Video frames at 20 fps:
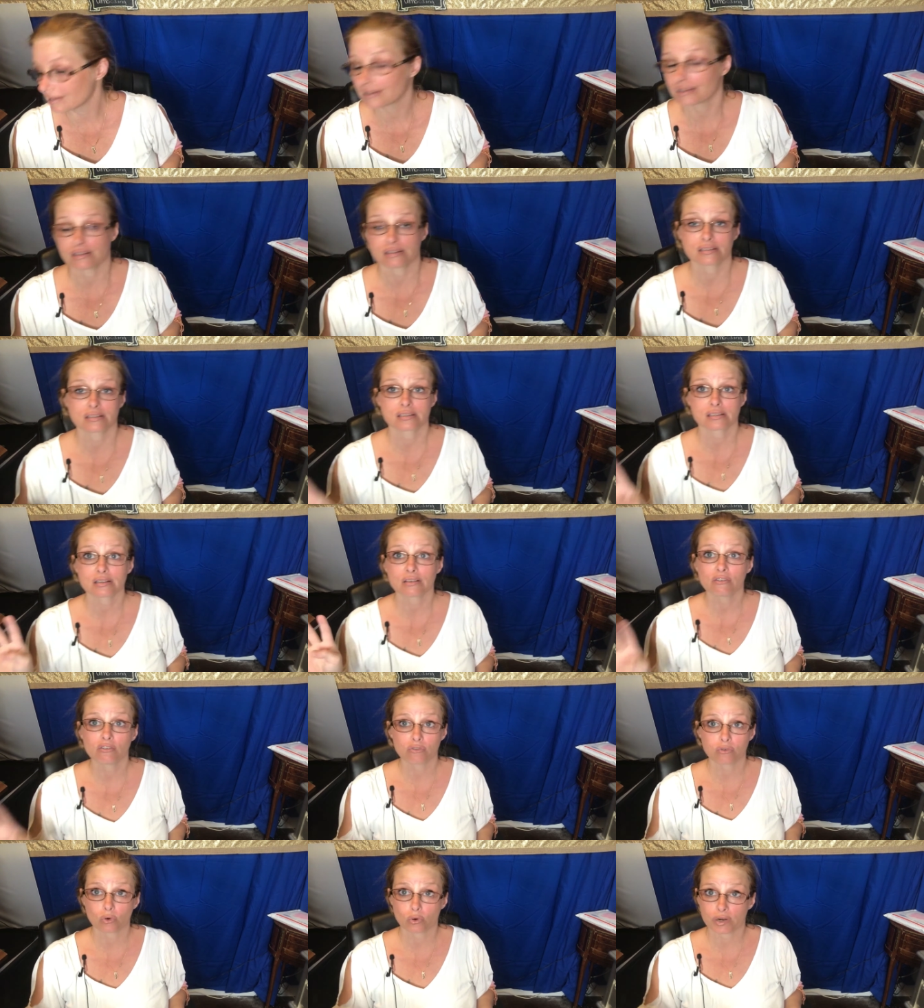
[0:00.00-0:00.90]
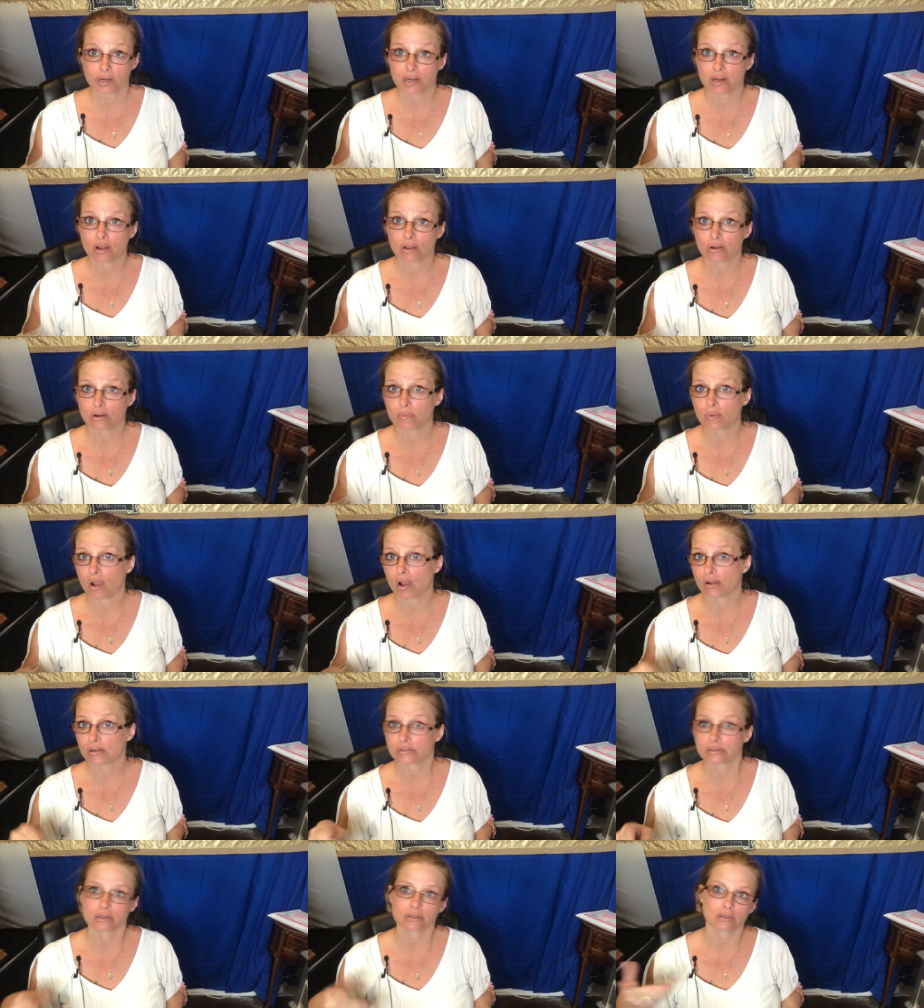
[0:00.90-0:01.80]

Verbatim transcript: this $40 box or